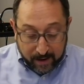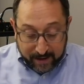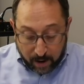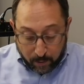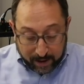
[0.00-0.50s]

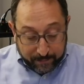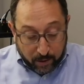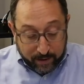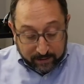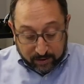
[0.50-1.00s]
Now what I'm
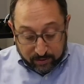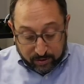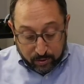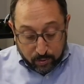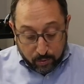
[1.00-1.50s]
going to
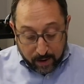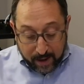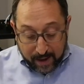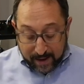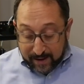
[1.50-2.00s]
do
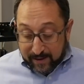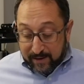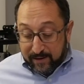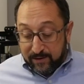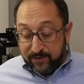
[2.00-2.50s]

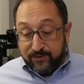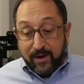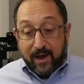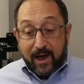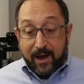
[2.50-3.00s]
is
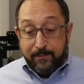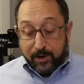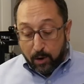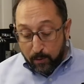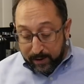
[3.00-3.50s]
I'm
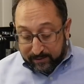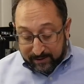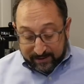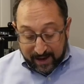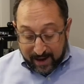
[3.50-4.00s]
going
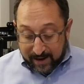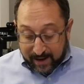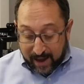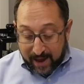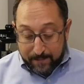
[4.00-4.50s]
to
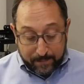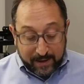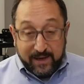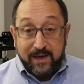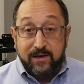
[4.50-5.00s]
take and
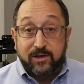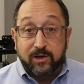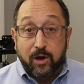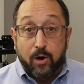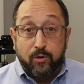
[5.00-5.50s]
begin to
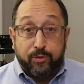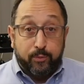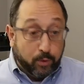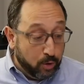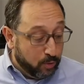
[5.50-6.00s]
go
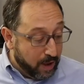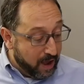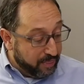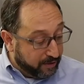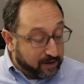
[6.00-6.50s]
through
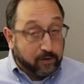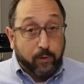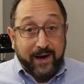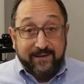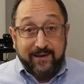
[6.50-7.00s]
the
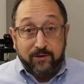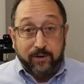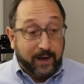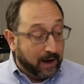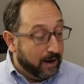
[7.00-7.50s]

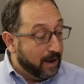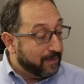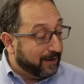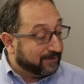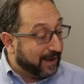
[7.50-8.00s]
criteria
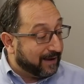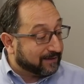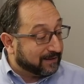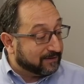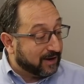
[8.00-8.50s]
that's ac
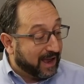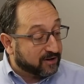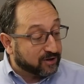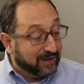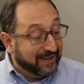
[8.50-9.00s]

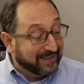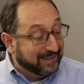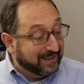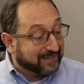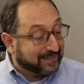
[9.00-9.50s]
actually
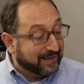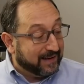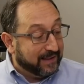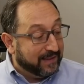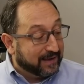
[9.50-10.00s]
listed
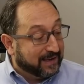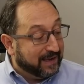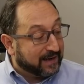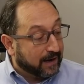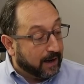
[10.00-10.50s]
in the
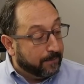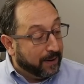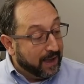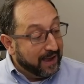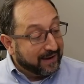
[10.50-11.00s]
GitHub
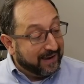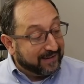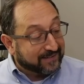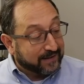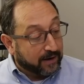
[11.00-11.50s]

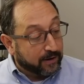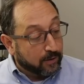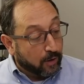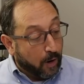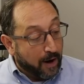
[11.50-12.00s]

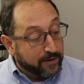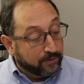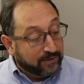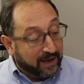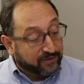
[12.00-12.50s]
Kickstarter
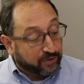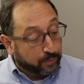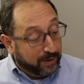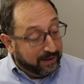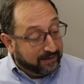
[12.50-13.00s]
Autodesk
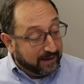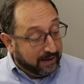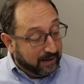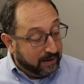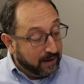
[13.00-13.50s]

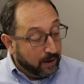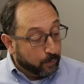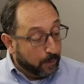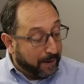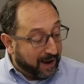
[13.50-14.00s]
3D
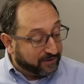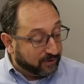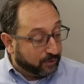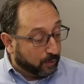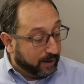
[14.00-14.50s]

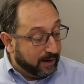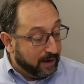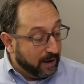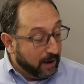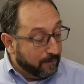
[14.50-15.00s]
repository
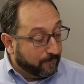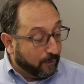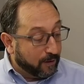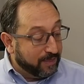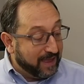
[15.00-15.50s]

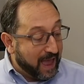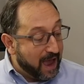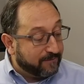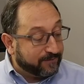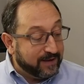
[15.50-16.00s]
for the
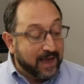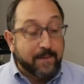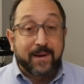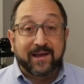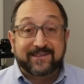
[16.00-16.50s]

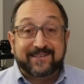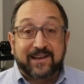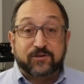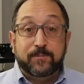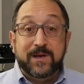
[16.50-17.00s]
FDM
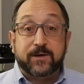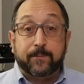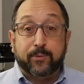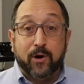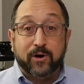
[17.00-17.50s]

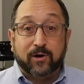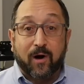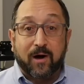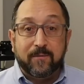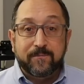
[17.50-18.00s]
assessment
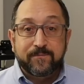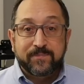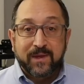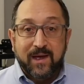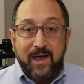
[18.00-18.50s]
protocol.
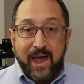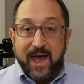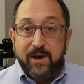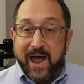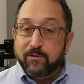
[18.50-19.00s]

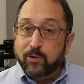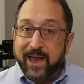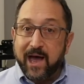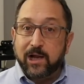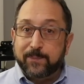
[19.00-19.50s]
And I will
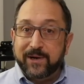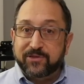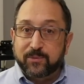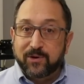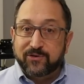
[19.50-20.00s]
calibrate
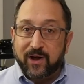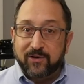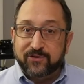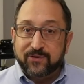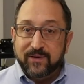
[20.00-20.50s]
the
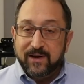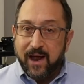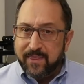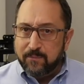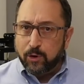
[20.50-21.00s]
results
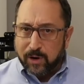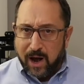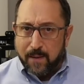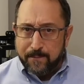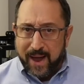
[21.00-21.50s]
and then we'll
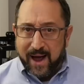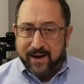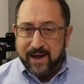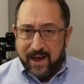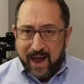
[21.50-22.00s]
come
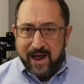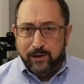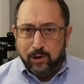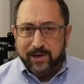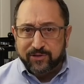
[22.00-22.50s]
back and
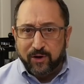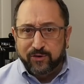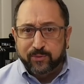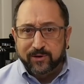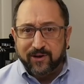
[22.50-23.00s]
look at
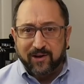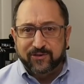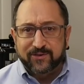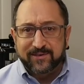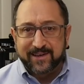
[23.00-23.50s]
those
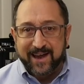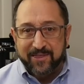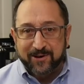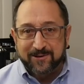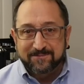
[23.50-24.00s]
results
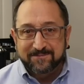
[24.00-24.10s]
together.